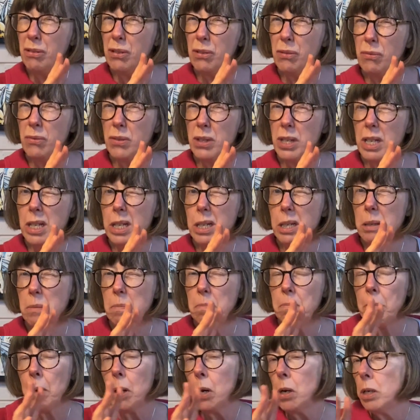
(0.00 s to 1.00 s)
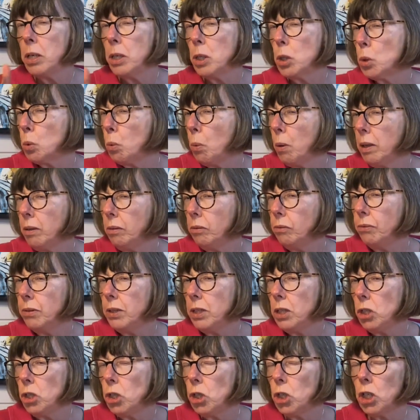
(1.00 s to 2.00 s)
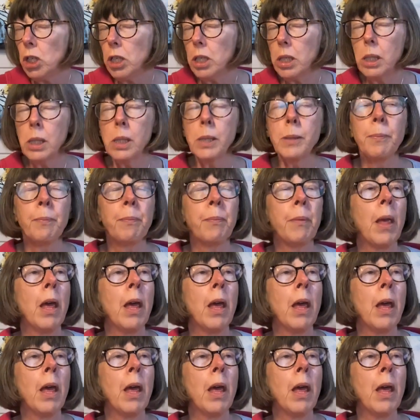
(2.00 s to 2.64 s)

15 by 12 inches.